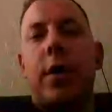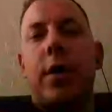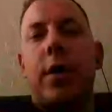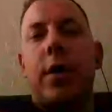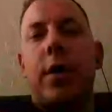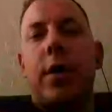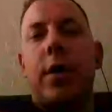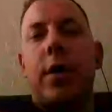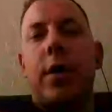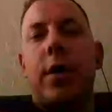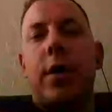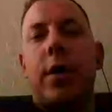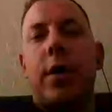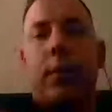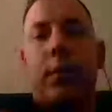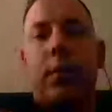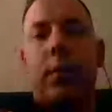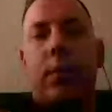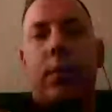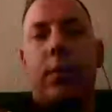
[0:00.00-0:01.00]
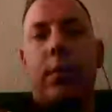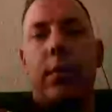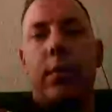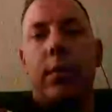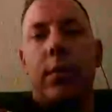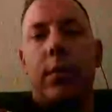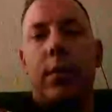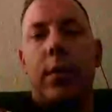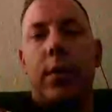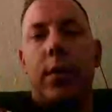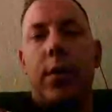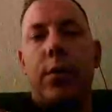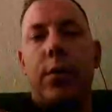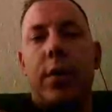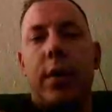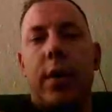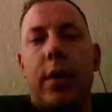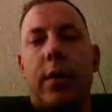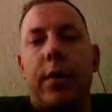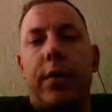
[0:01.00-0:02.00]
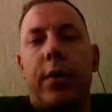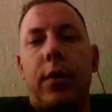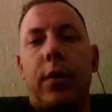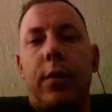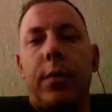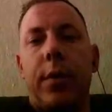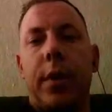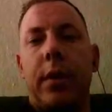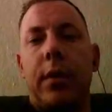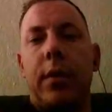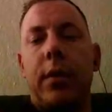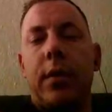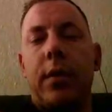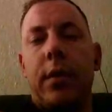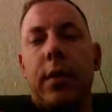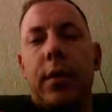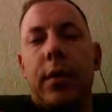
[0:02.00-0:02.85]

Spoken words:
it and use it, if you know what I mean.